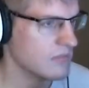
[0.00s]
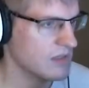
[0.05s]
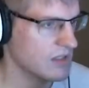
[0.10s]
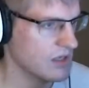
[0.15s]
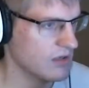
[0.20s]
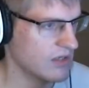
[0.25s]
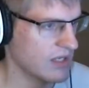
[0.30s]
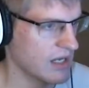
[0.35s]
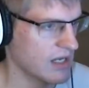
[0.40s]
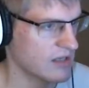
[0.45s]

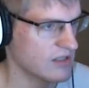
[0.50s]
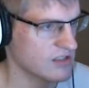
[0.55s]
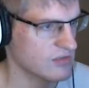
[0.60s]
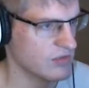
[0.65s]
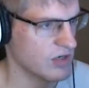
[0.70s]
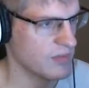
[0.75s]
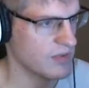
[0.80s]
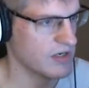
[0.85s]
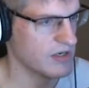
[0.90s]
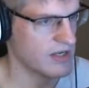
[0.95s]
Okay, so
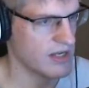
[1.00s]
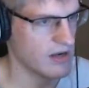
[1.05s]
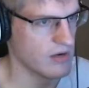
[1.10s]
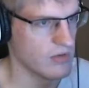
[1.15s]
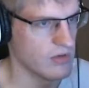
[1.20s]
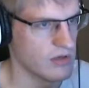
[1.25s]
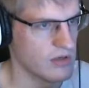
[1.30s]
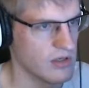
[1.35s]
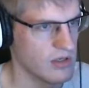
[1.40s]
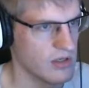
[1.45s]
we're up here
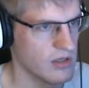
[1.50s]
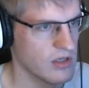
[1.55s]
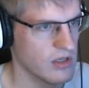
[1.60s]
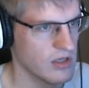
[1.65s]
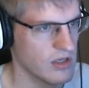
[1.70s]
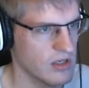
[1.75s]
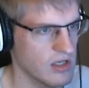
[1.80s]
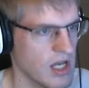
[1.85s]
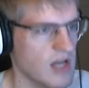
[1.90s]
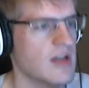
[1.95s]
now.
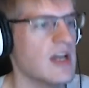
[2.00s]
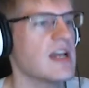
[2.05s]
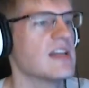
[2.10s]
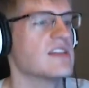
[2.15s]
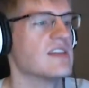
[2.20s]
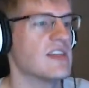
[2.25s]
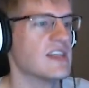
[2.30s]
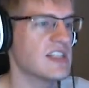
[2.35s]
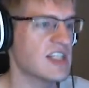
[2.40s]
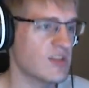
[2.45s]
Okay,
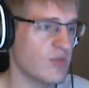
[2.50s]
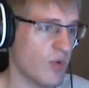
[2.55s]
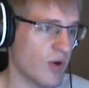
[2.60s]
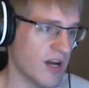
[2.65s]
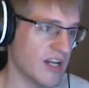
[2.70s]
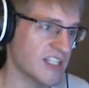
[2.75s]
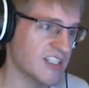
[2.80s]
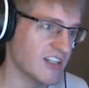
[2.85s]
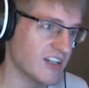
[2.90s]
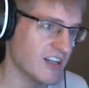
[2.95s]
so this is where
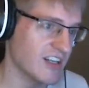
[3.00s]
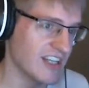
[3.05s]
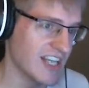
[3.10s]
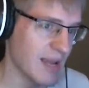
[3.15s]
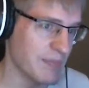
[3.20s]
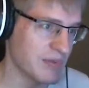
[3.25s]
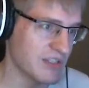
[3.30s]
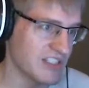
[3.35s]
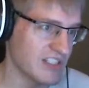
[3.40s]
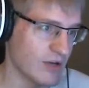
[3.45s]
I started the
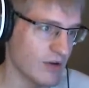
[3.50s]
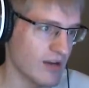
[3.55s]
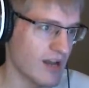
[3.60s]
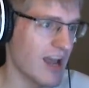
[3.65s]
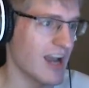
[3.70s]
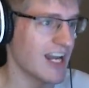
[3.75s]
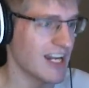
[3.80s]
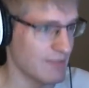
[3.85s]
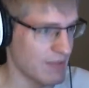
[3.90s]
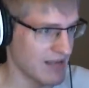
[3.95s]
episode.
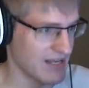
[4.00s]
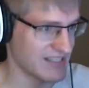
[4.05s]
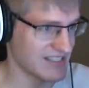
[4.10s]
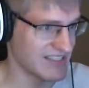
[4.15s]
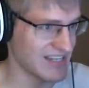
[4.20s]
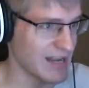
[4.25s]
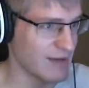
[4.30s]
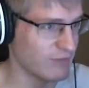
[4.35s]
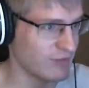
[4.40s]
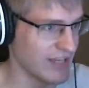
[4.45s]
I'm gonna make a
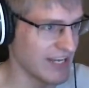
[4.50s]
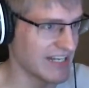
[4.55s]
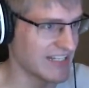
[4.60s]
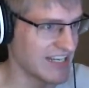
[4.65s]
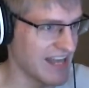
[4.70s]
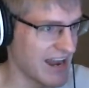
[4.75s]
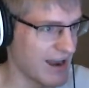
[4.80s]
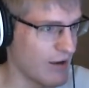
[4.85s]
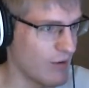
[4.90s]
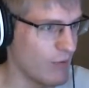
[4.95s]
save link
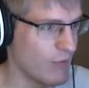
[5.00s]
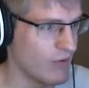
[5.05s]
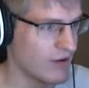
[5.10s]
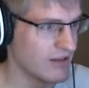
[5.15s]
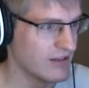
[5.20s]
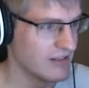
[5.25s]
now.